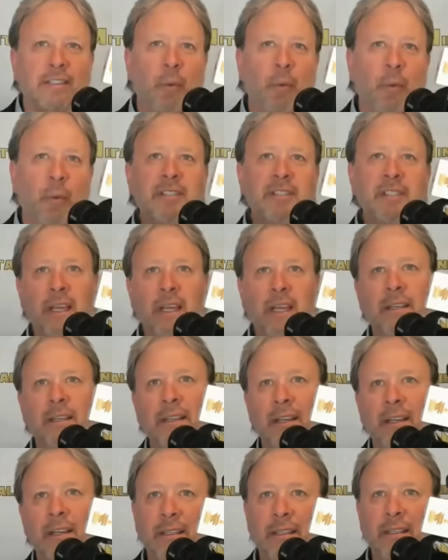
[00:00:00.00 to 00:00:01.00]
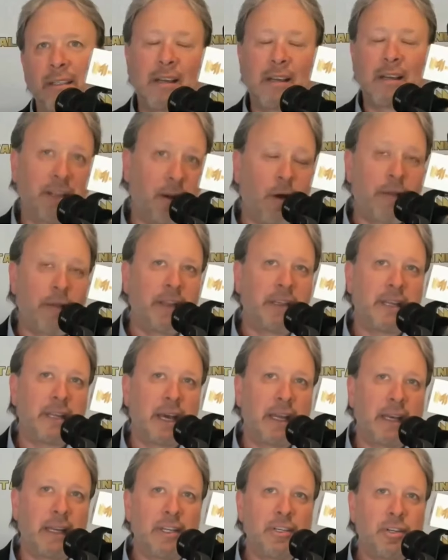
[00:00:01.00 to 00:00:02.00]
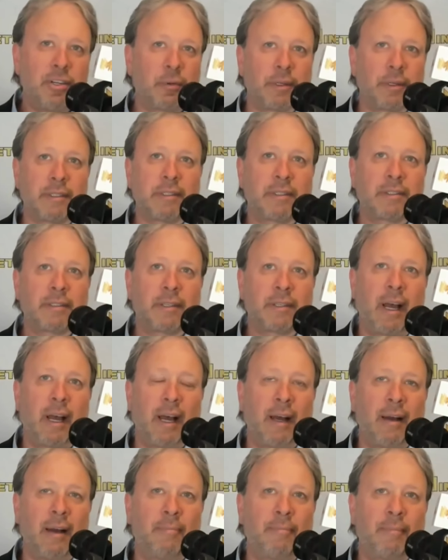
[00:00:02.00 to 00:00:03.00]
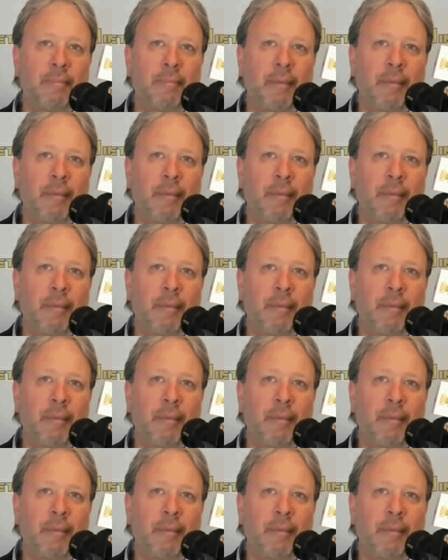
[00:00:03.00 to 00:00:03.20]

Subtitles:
So we've seen, you know, on the debt issuance, on